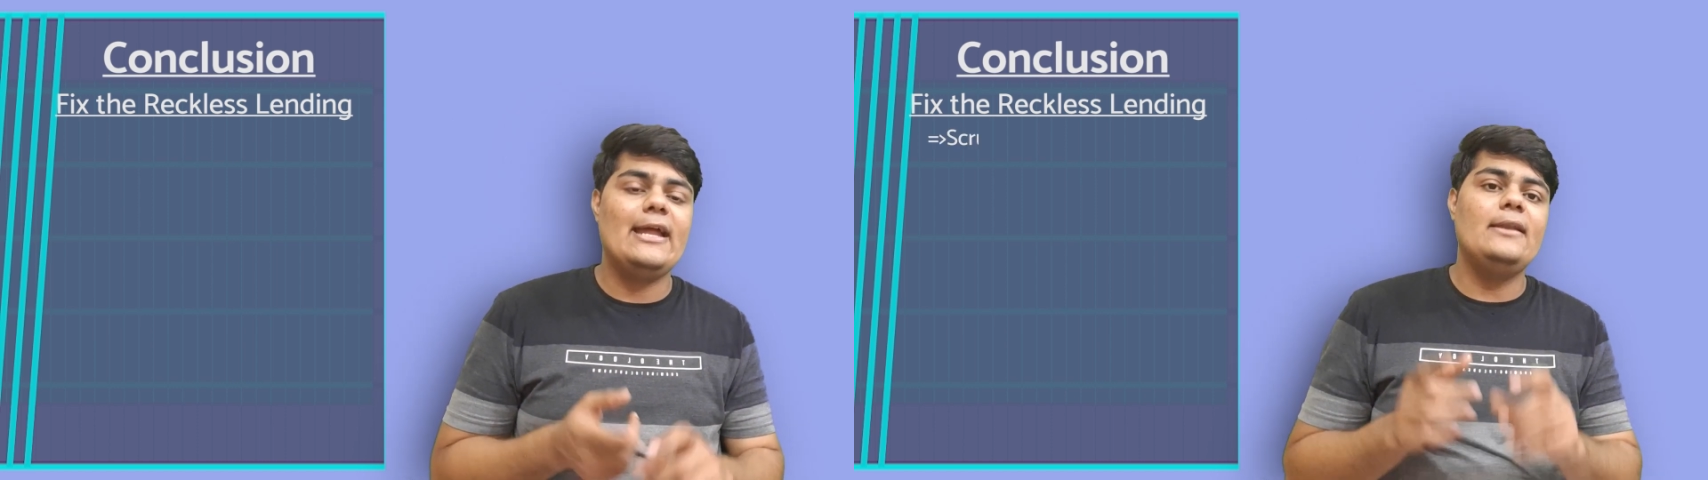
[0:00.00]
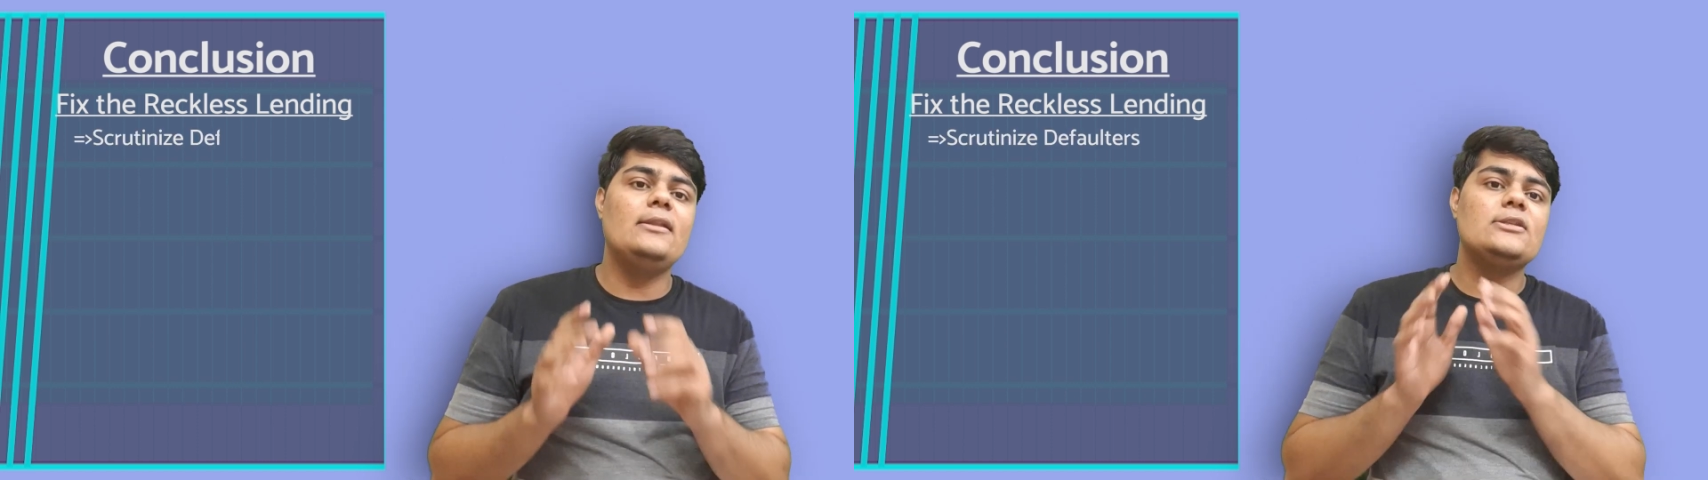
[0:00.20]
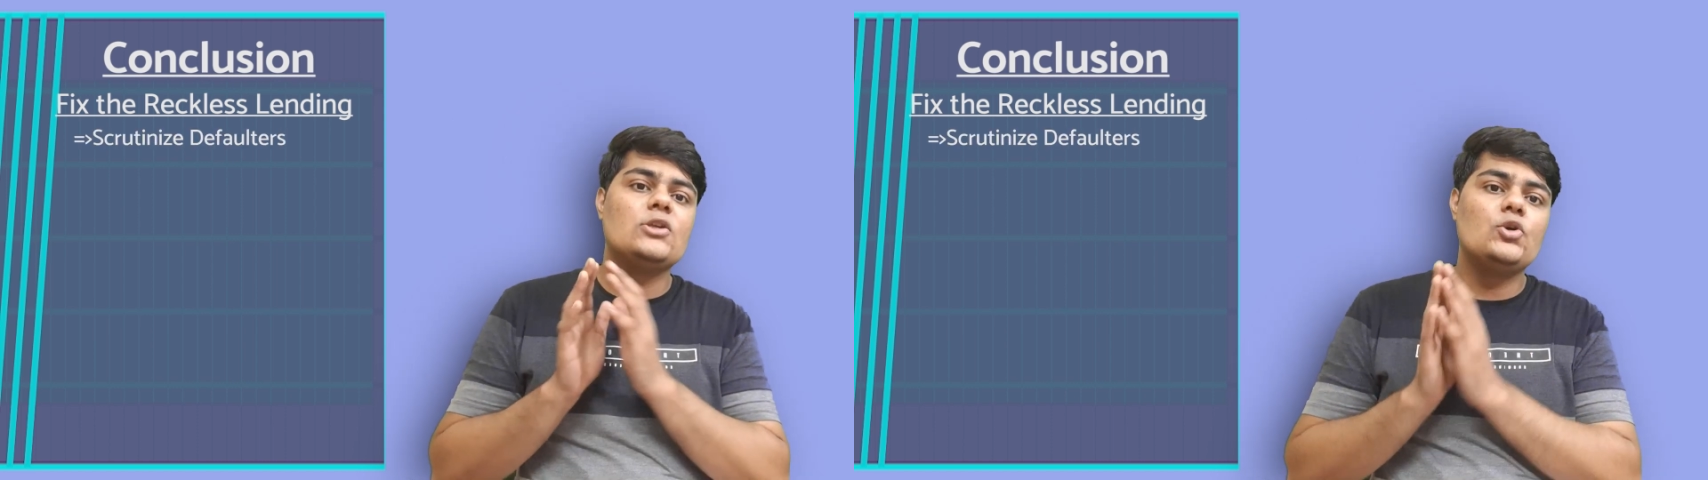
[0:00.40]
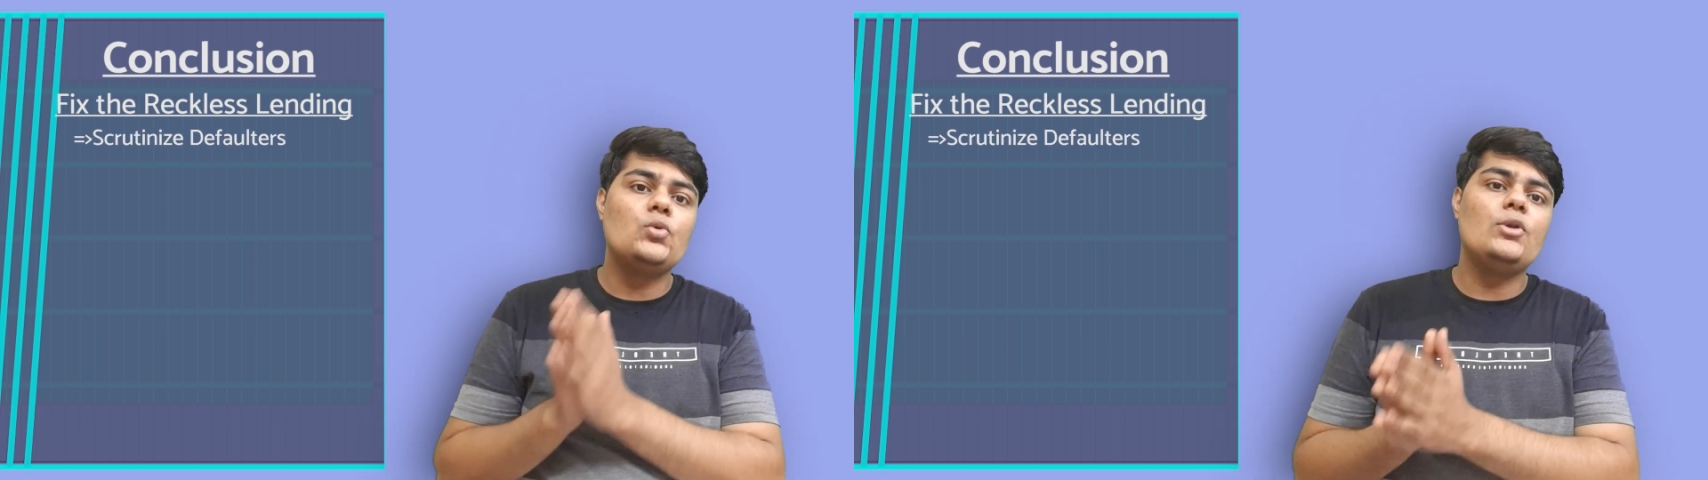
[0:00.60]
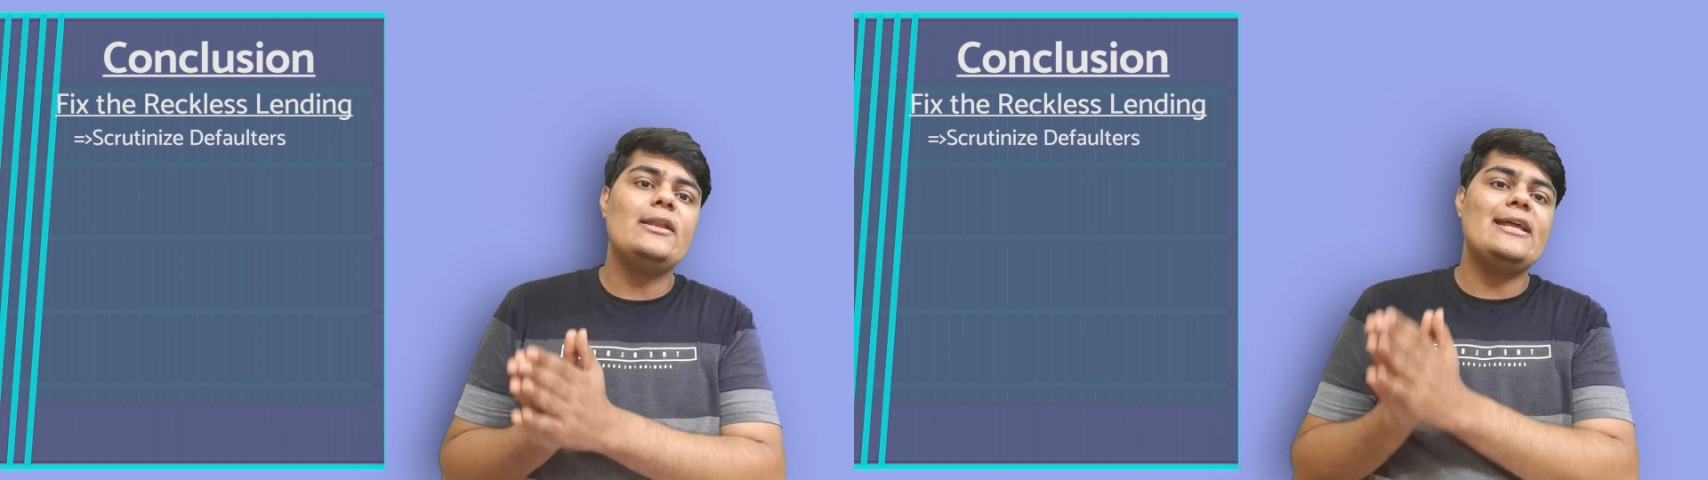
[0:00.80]
and the
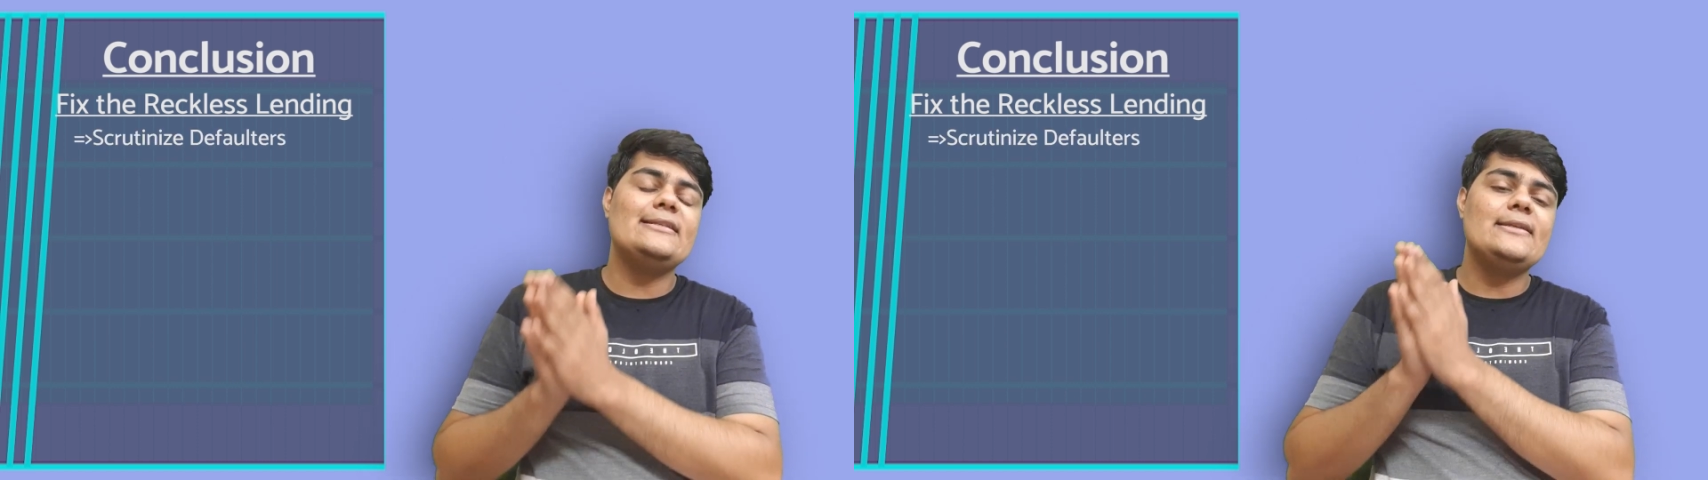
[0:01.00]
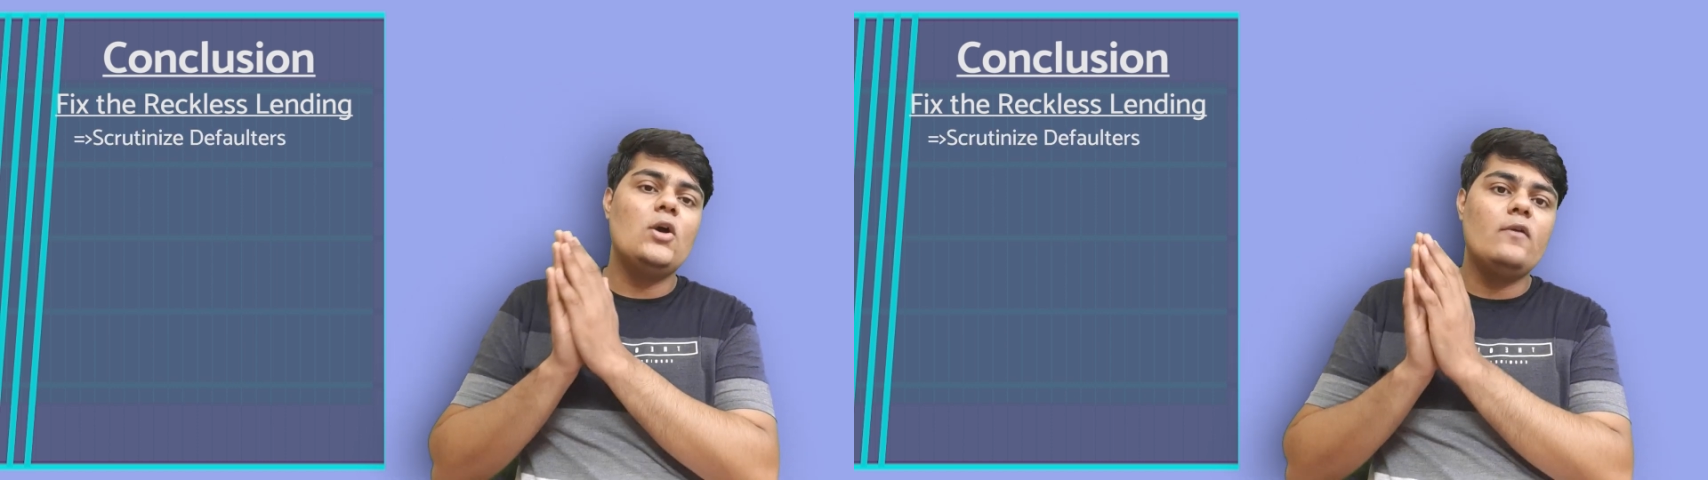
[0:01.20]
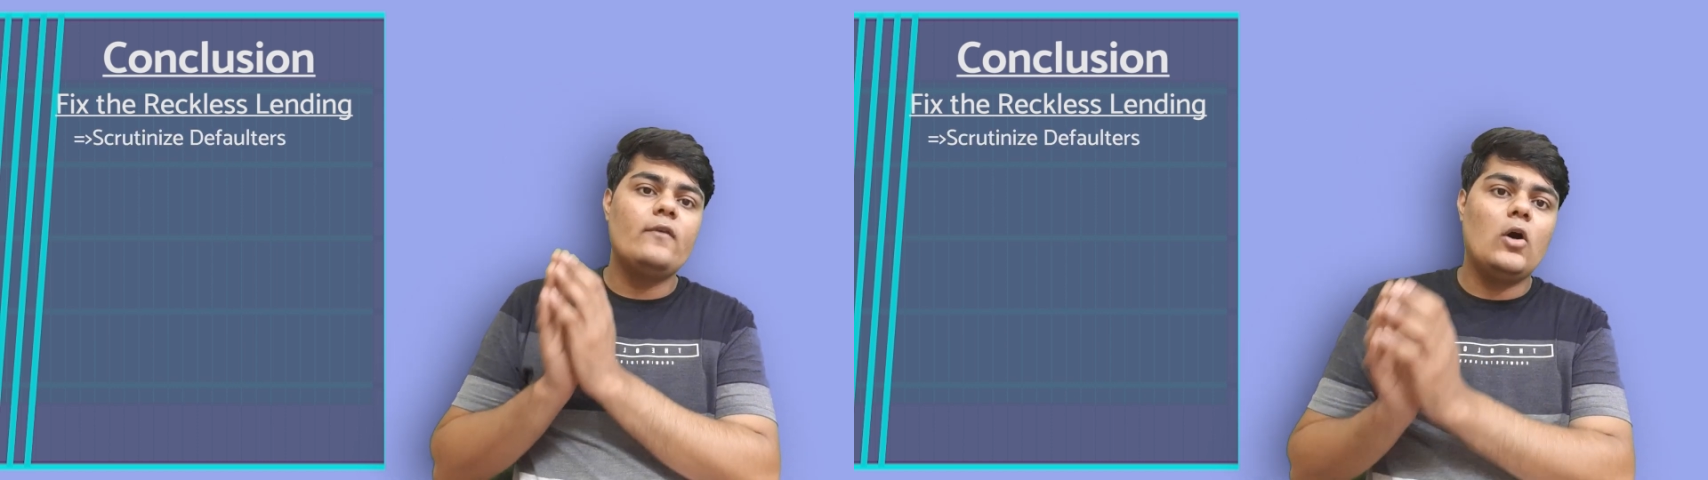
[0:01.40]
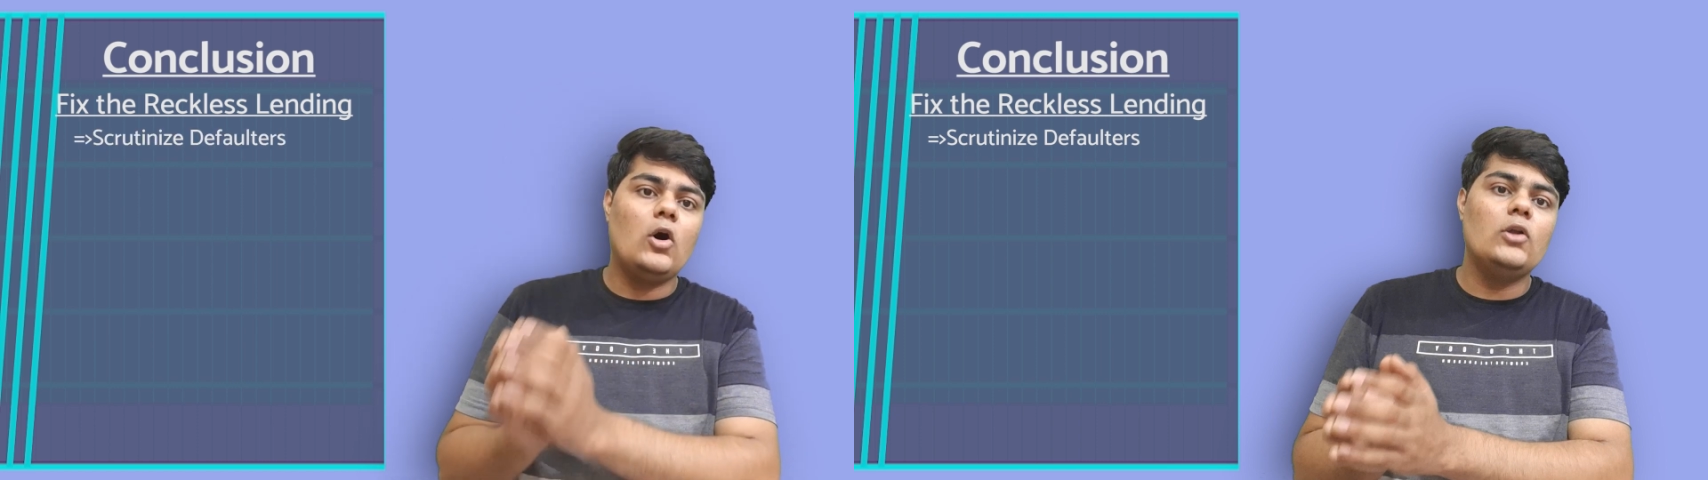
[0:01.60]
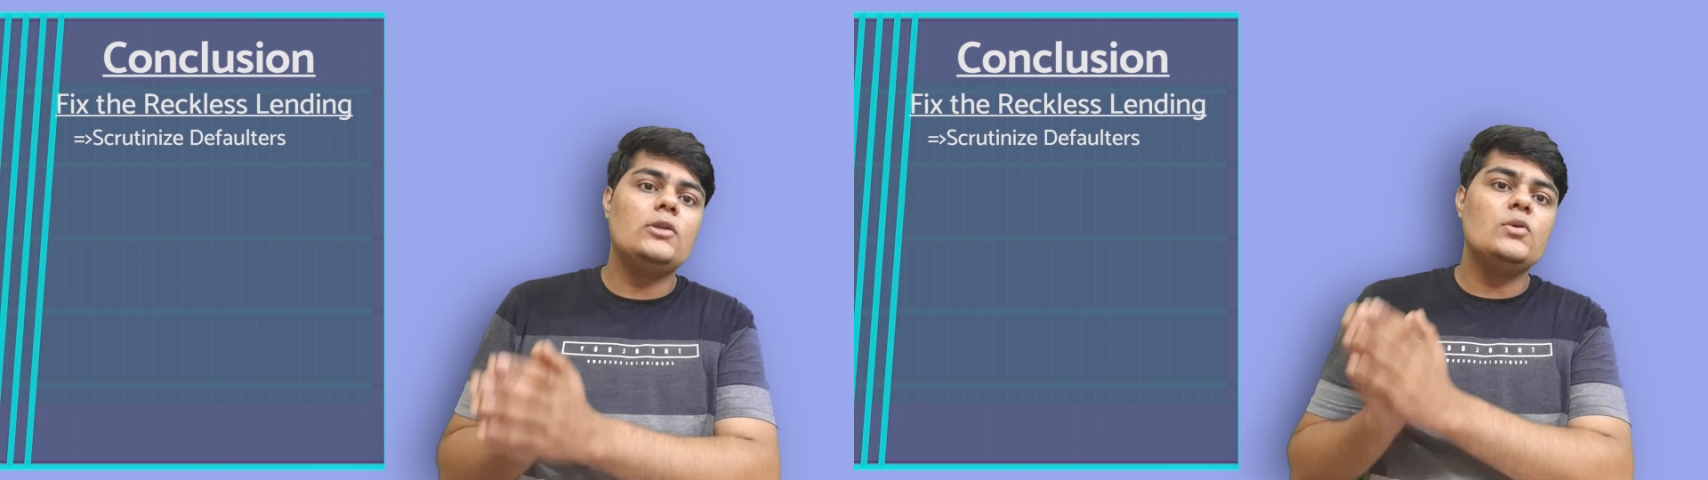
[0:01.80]
scrutinizing of
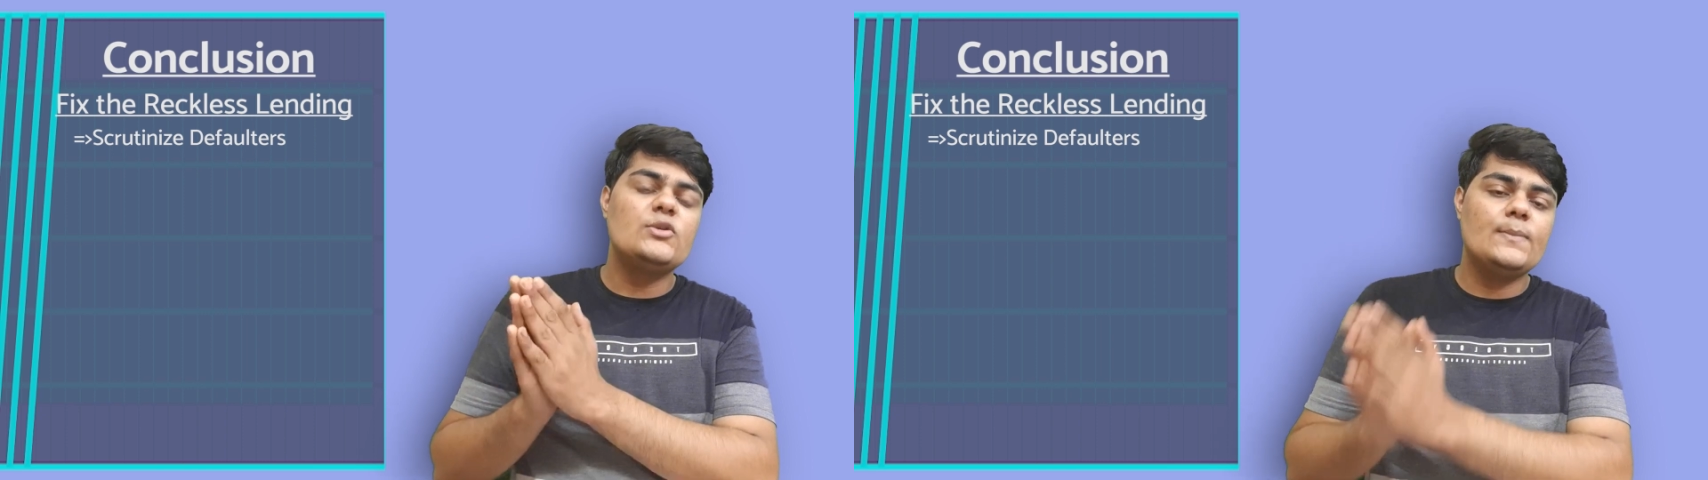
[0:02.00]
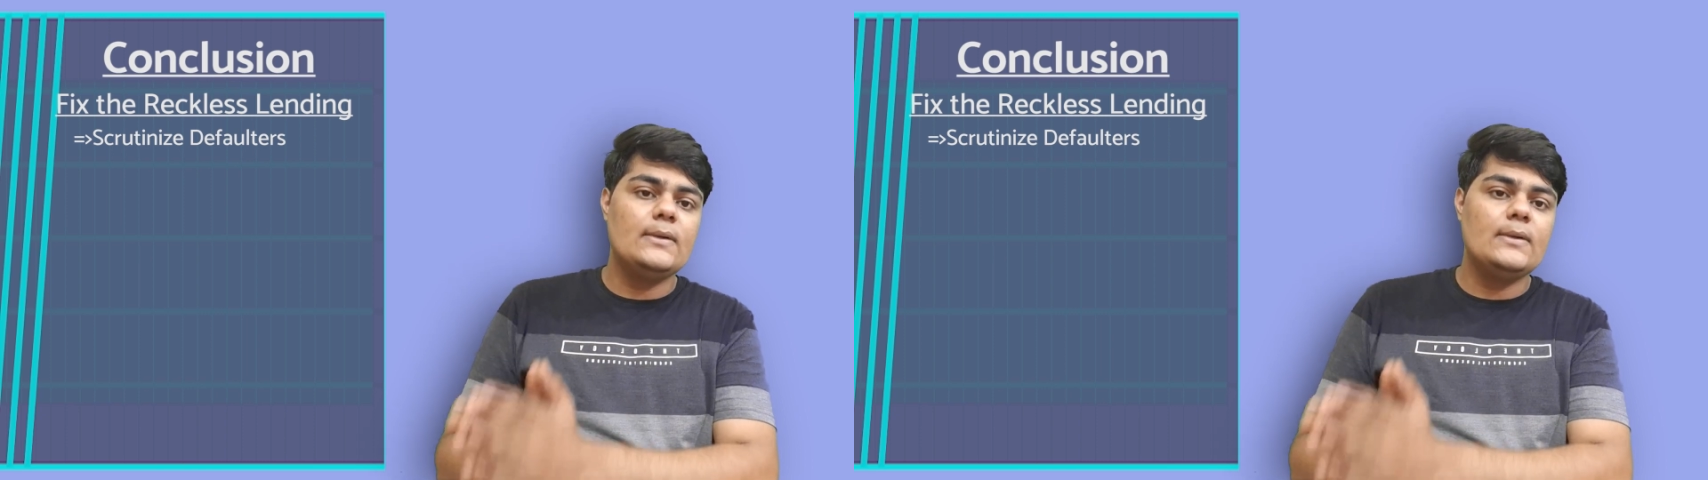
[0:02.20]
all those